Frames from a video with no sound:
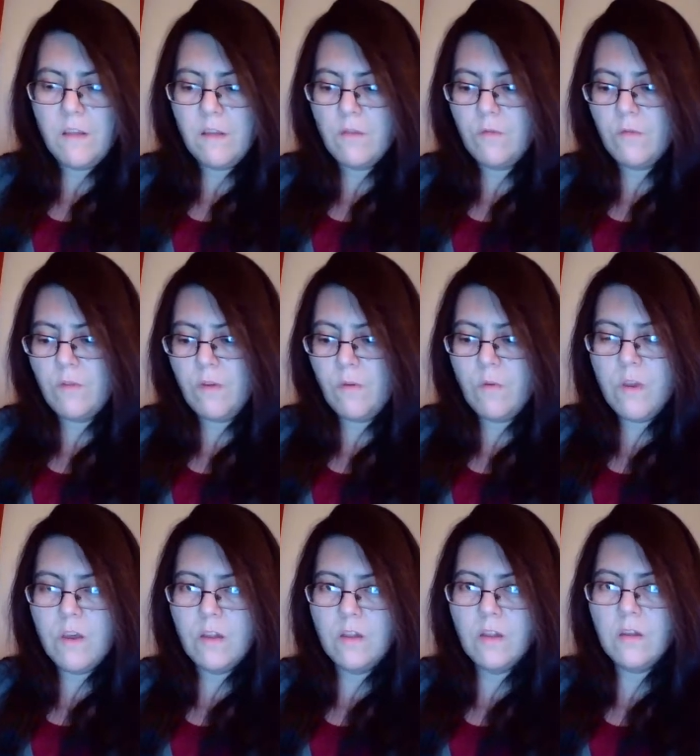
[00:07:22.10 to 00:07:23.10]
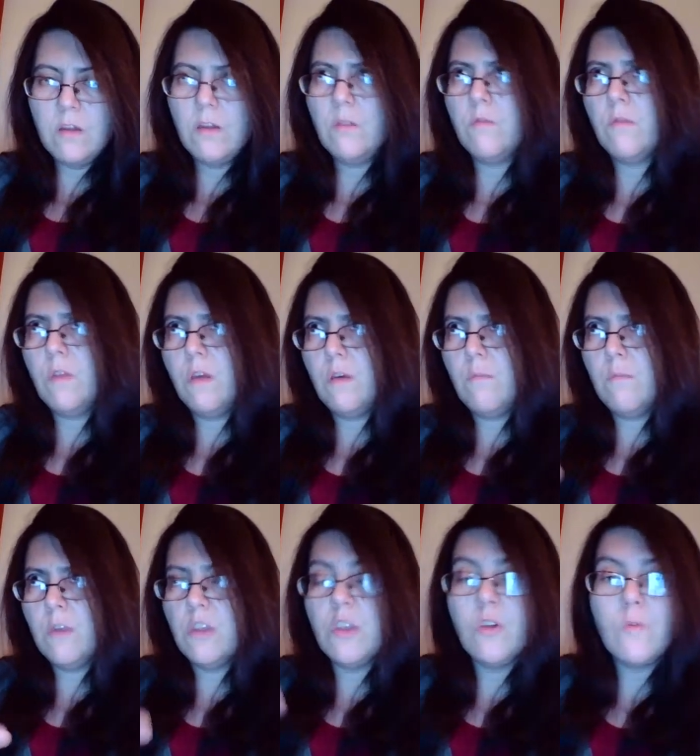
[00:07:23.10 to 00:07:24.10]
into the
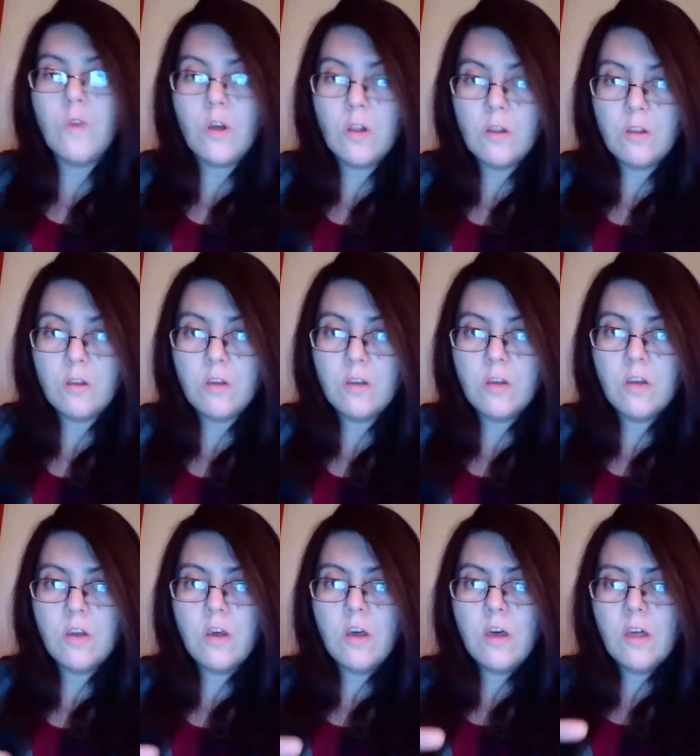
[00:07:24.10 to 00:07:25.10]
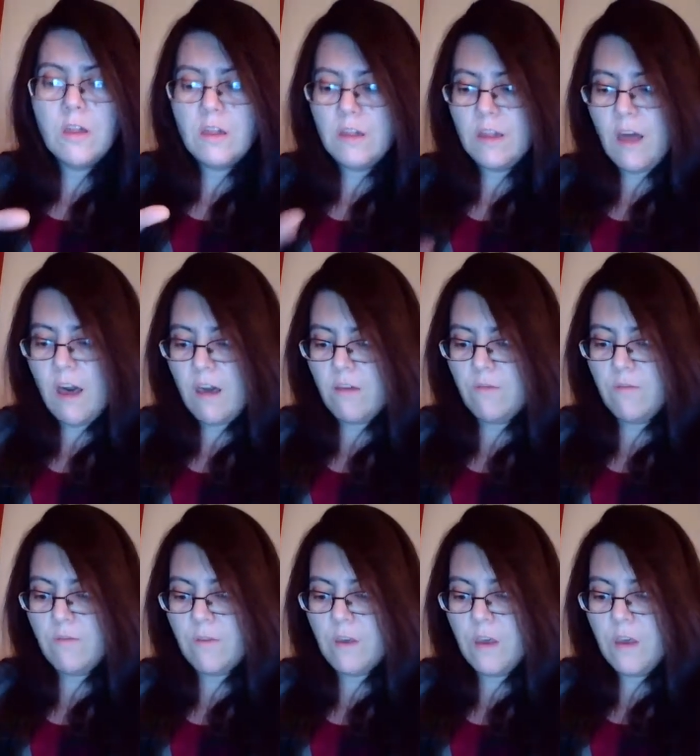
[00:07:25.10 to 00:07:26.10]
material
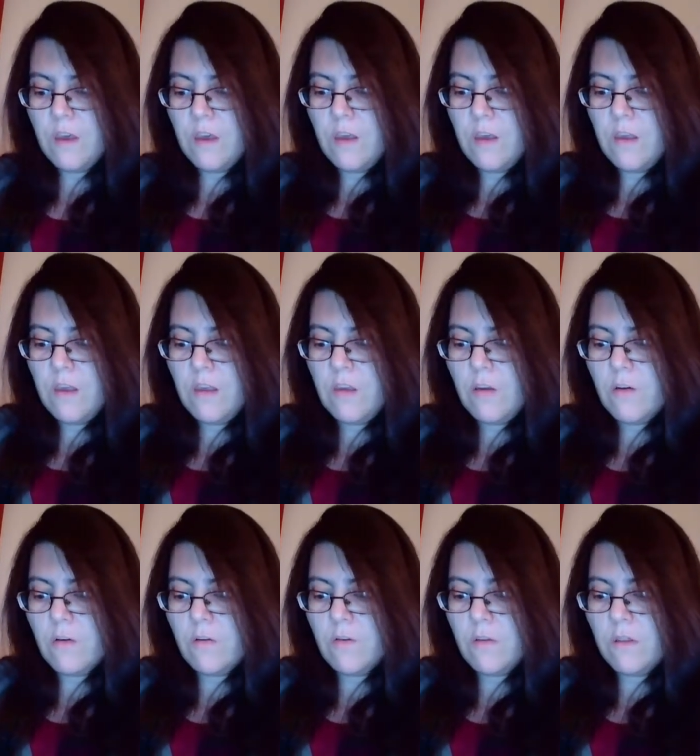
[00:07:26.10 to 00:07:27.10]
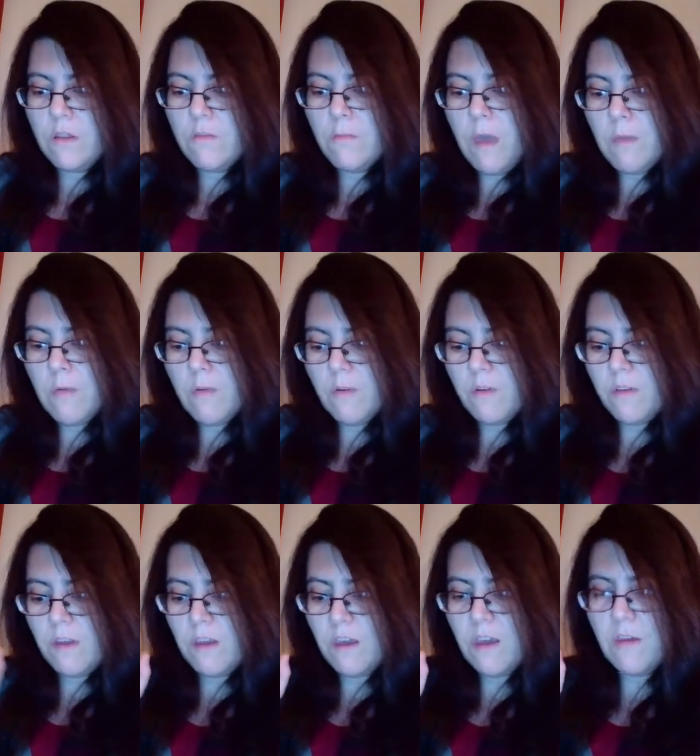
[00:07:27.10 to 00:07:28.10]
life. Maybe you're
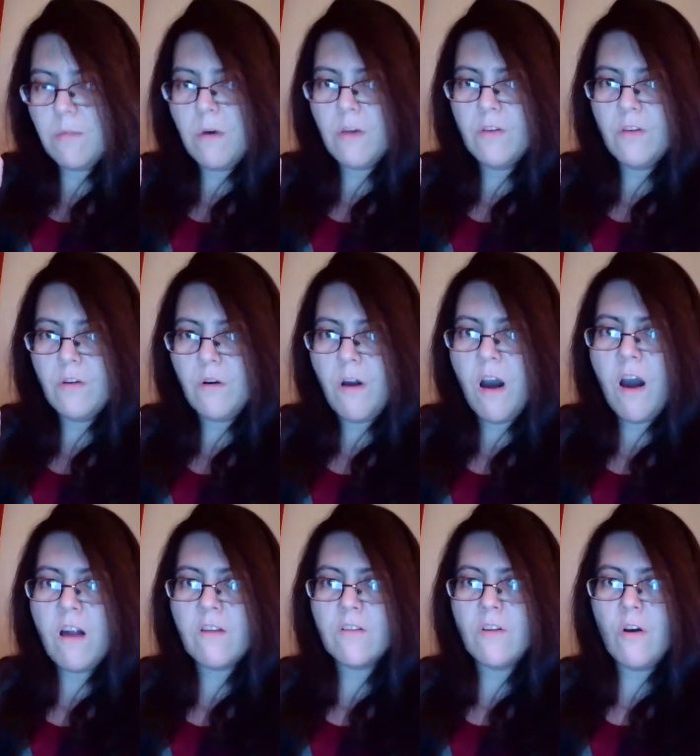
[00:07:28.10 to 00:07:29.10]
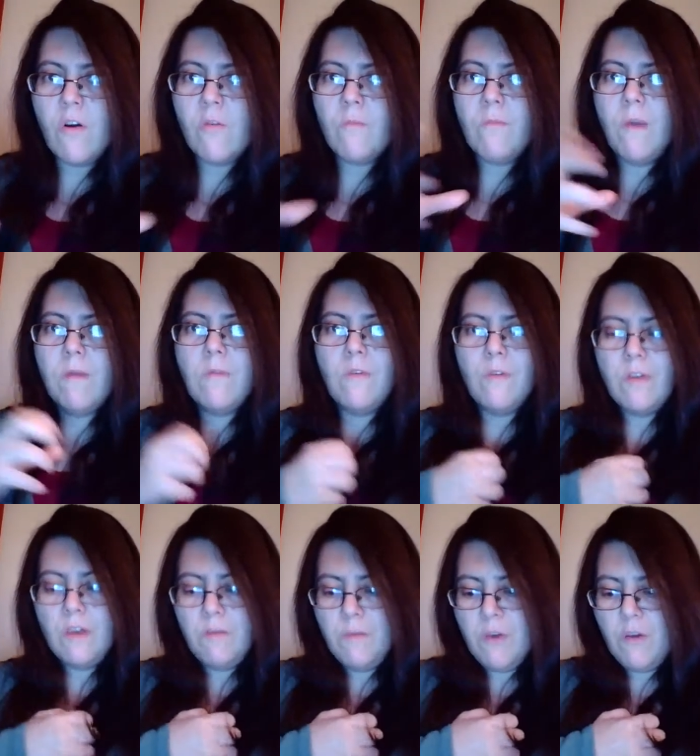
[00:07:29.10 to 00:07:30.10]
thinking about your art, or maybe you're
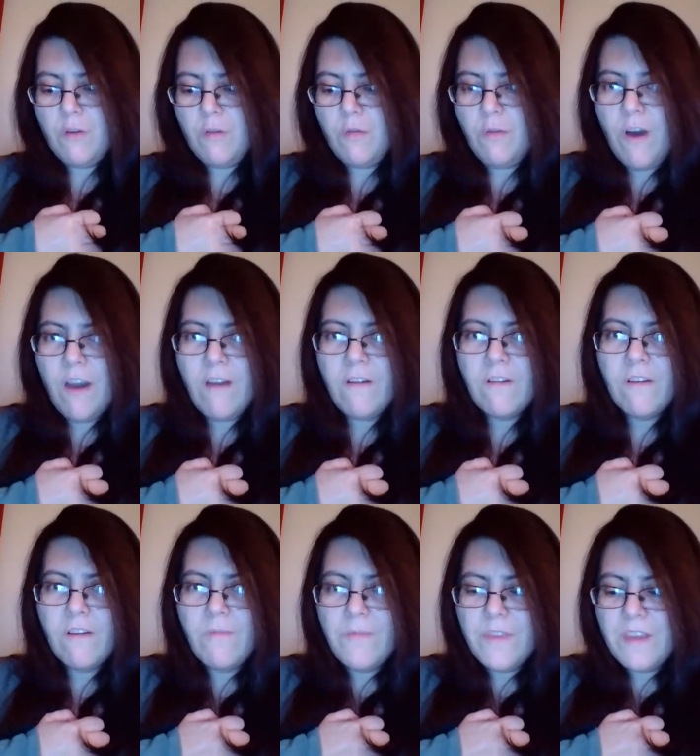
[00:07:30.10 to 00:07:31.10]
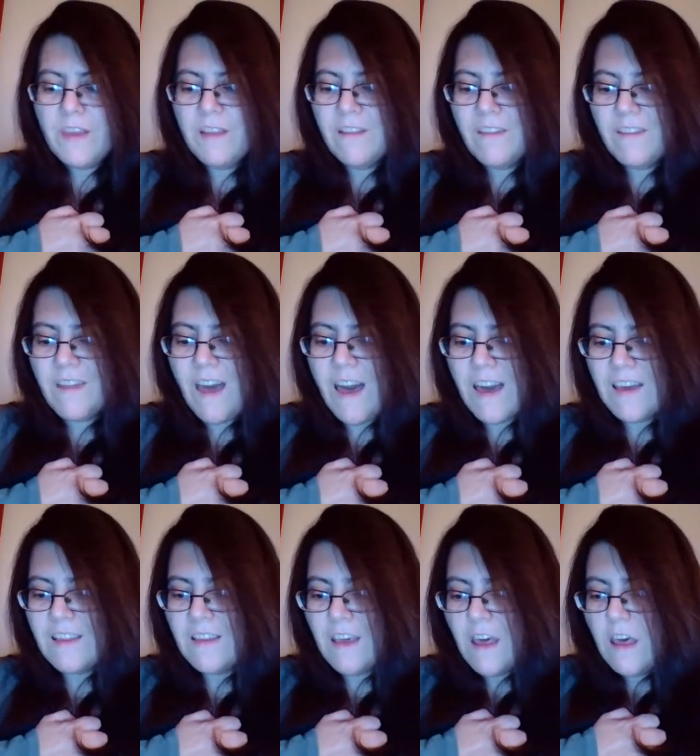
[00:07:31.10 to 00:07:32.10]
keeping your fire inside.